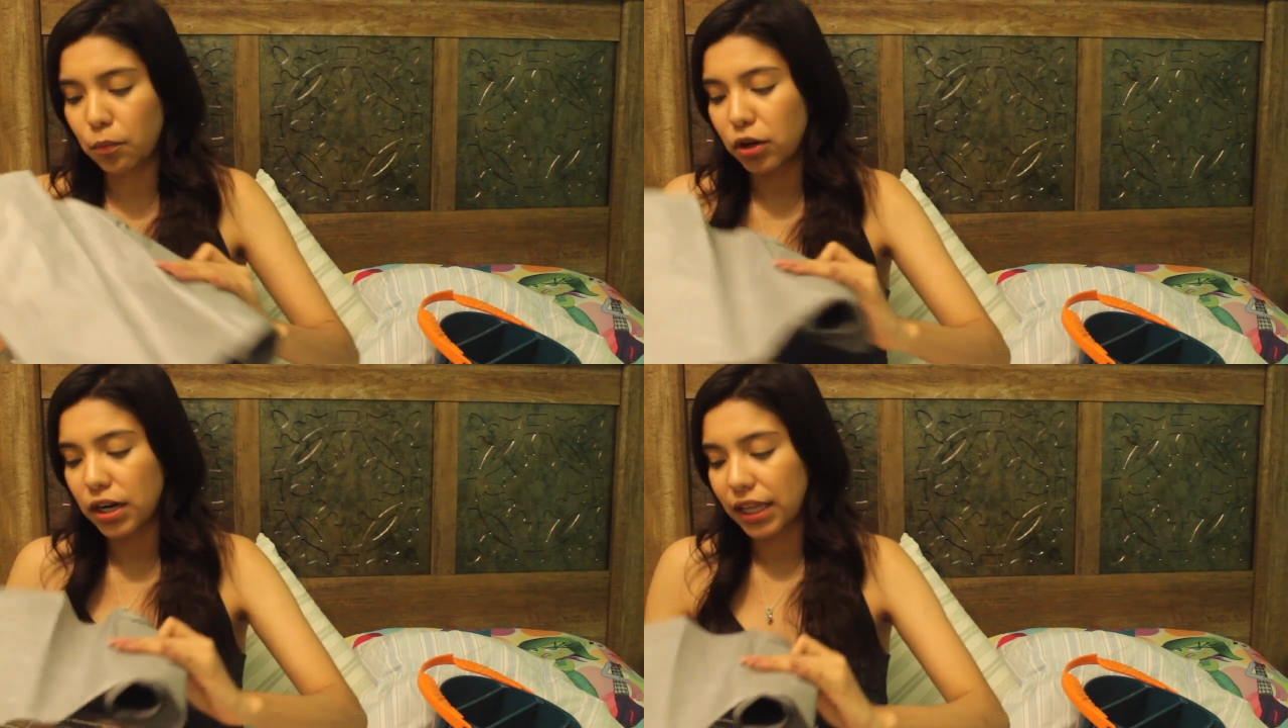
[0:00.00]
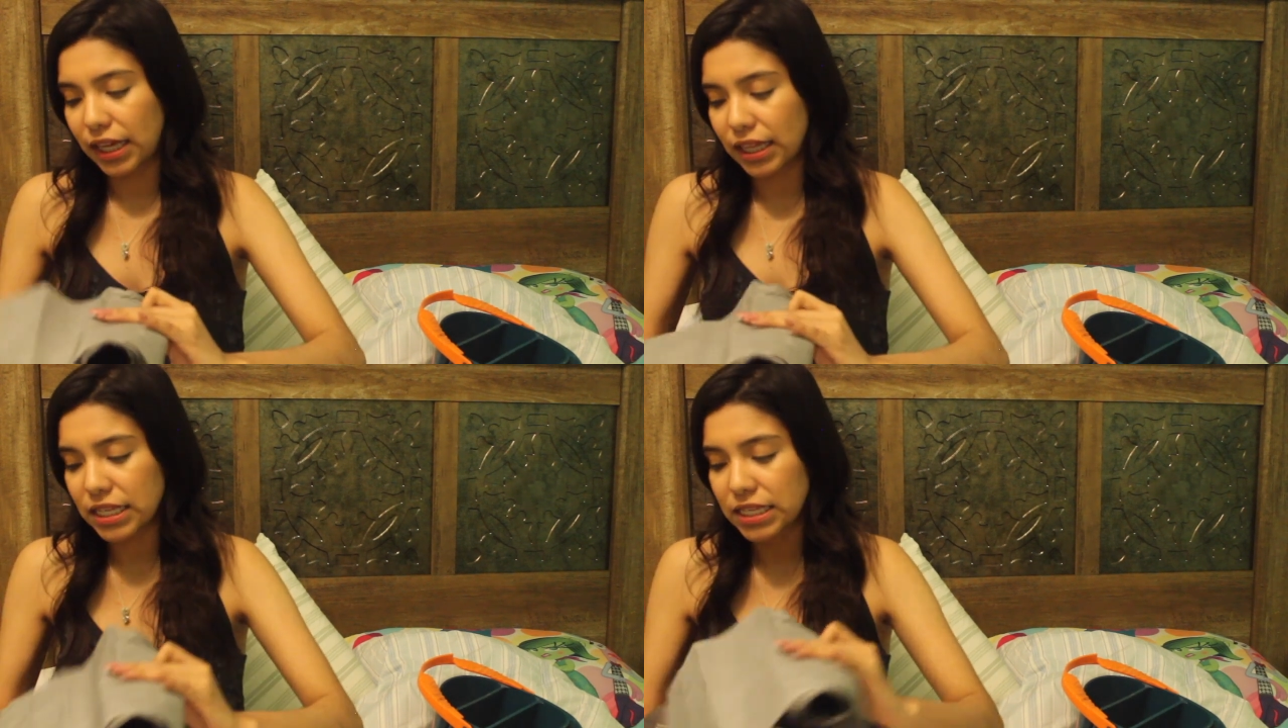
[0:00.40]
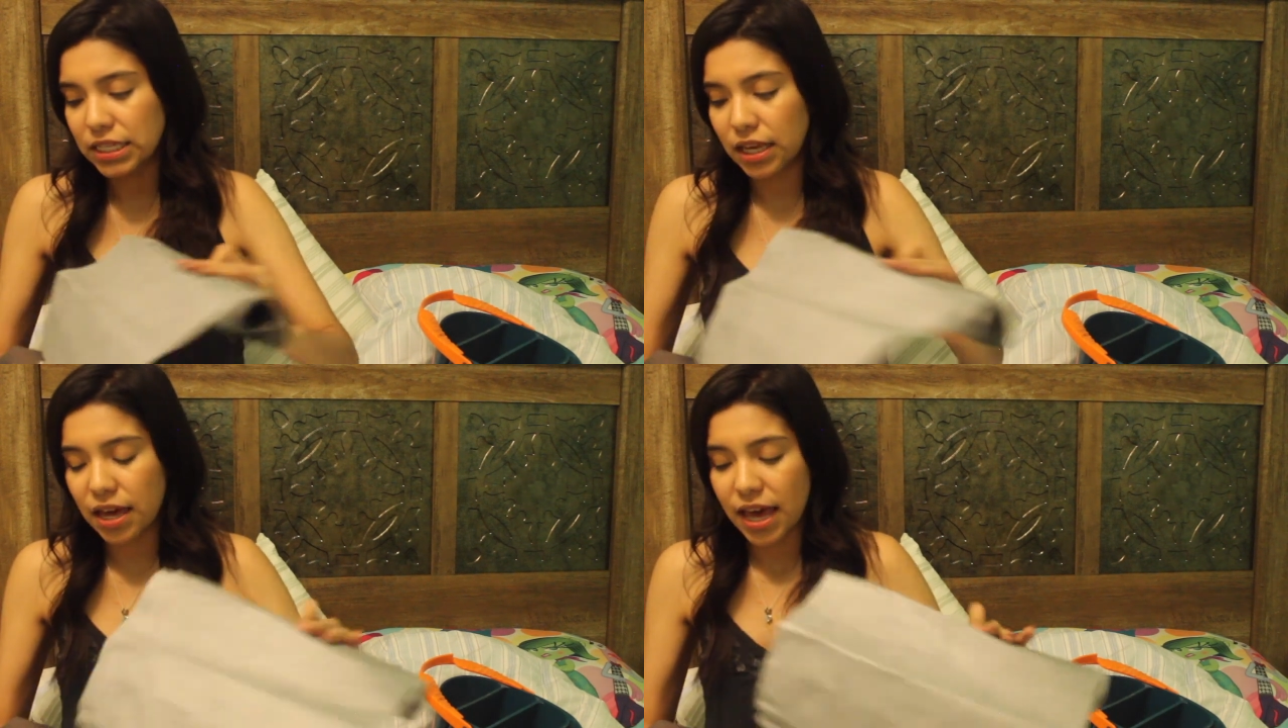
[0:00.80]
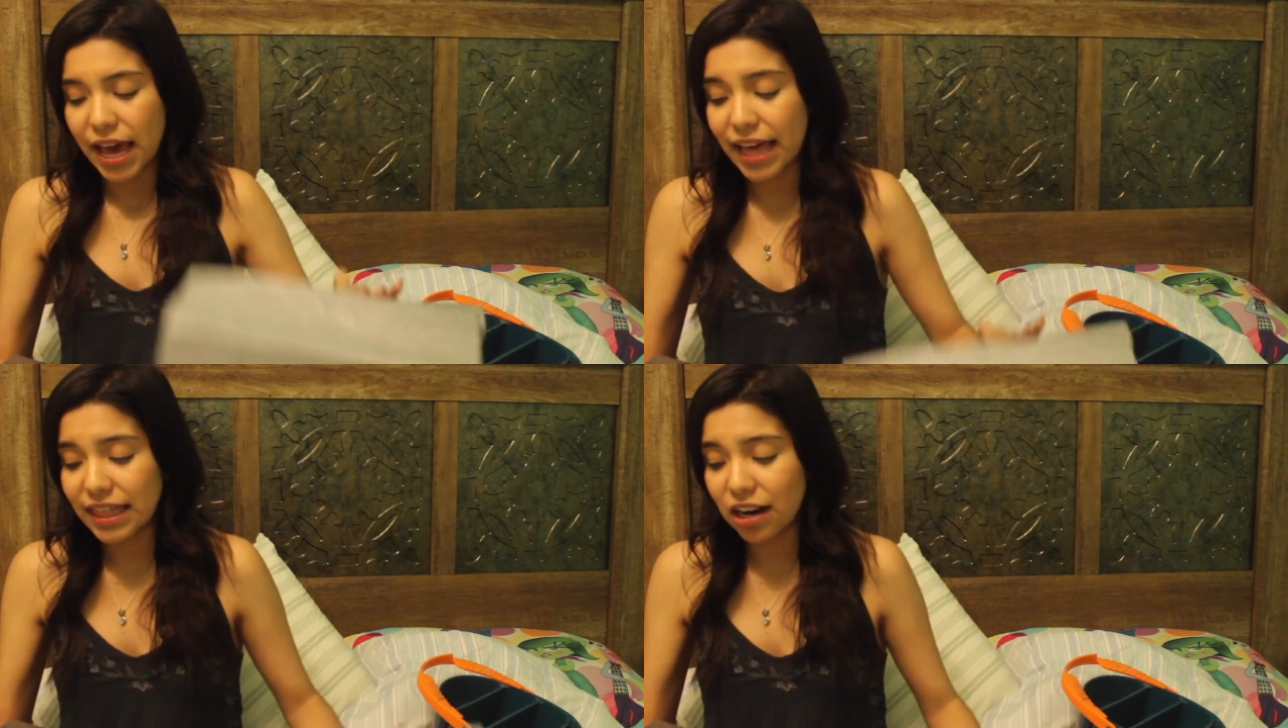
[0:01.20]
put it like
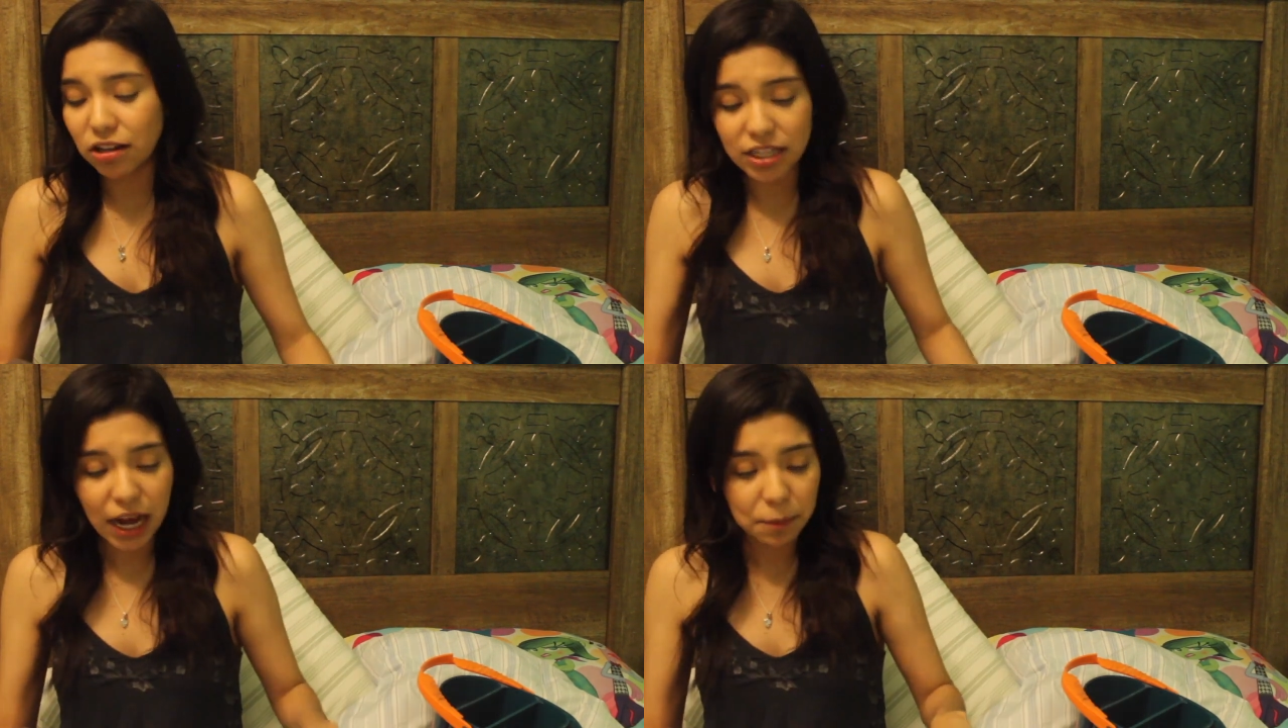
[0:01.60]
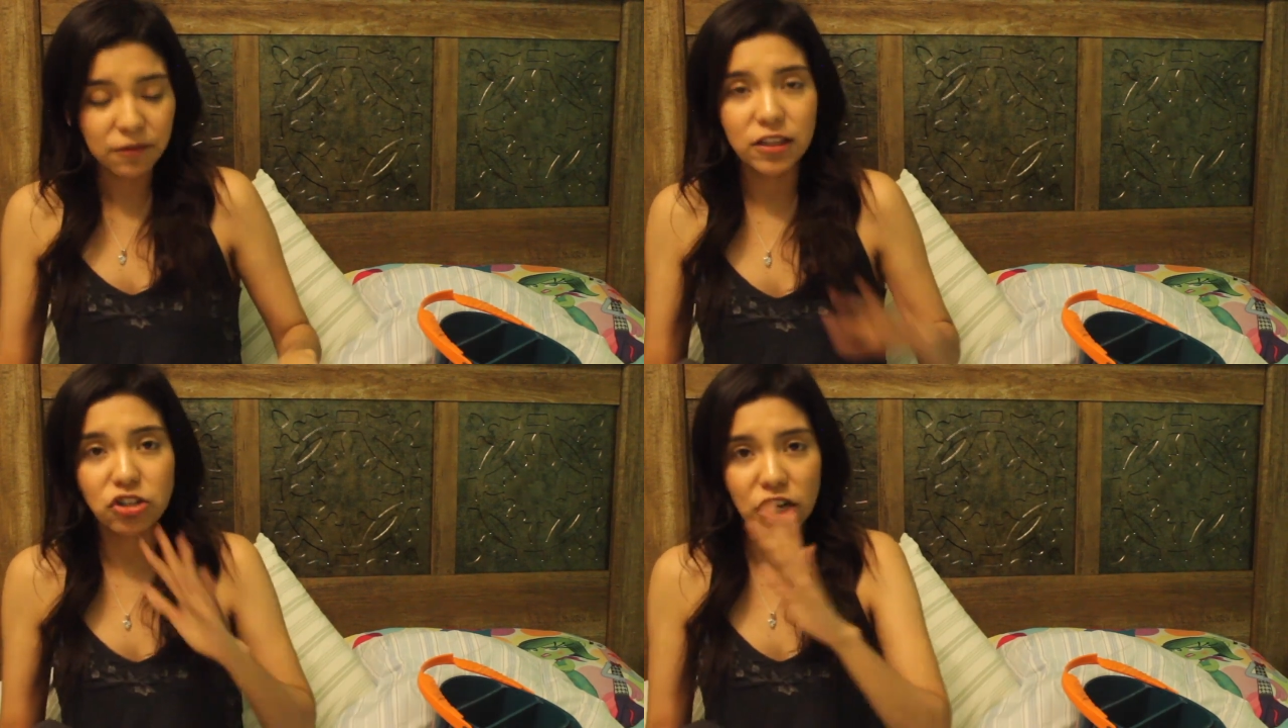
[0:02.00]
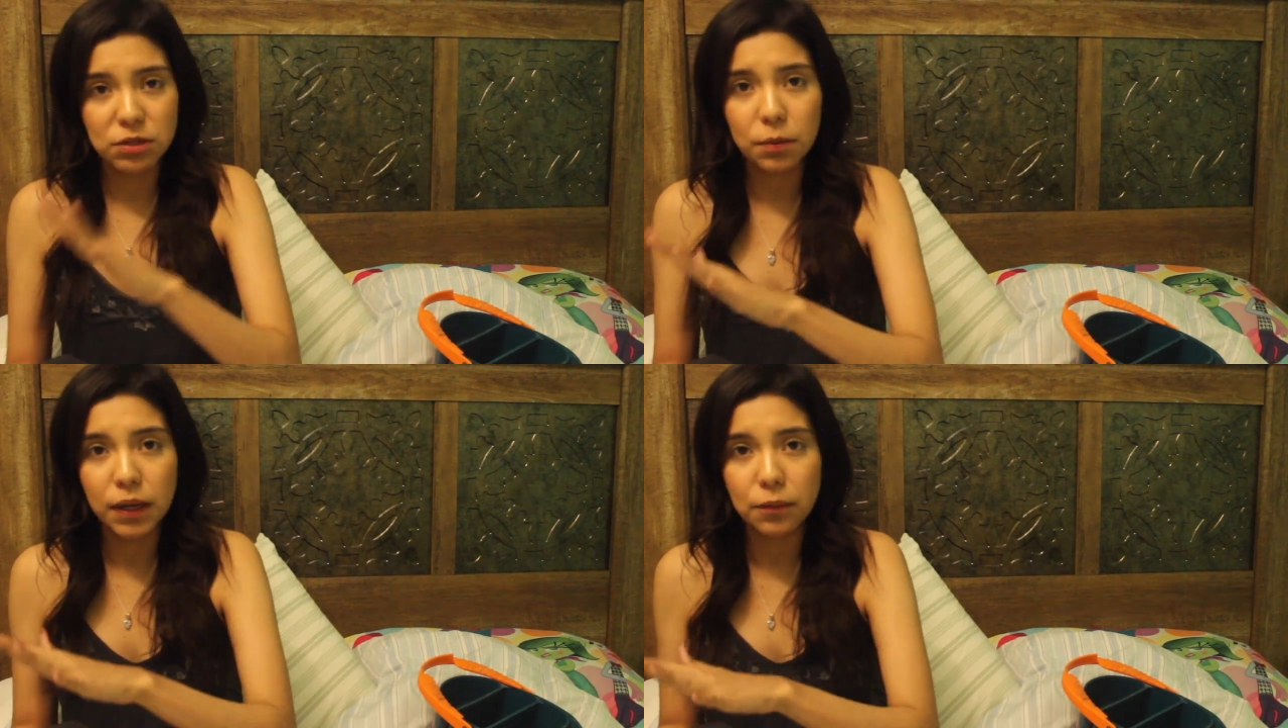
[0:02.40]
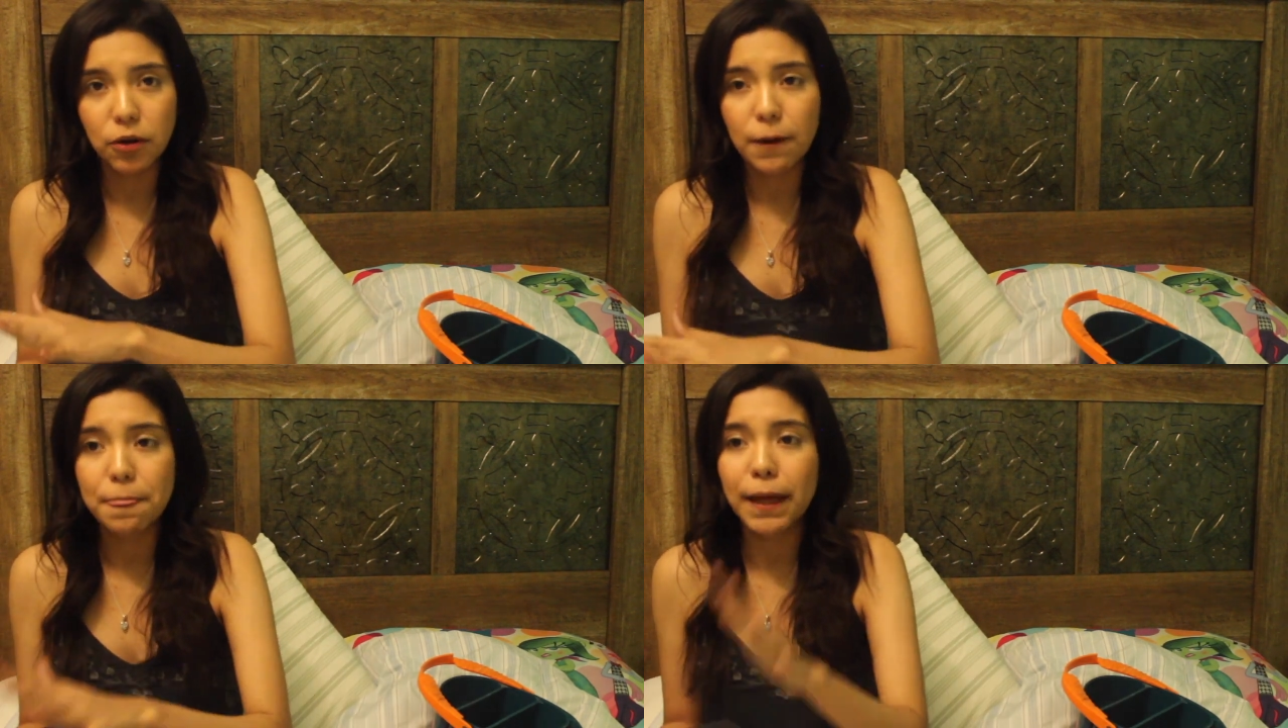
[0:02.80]
this, and then on top of this transfer paper,